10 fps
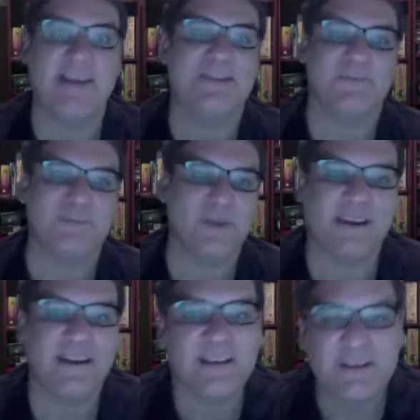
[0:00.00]
extra
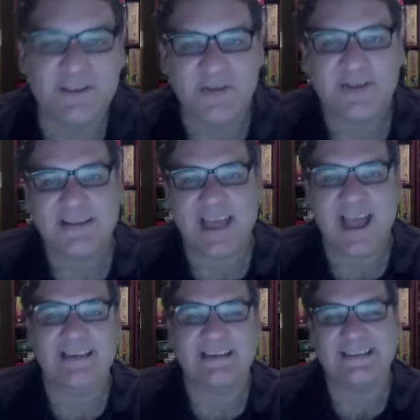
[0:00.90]
point. So it's not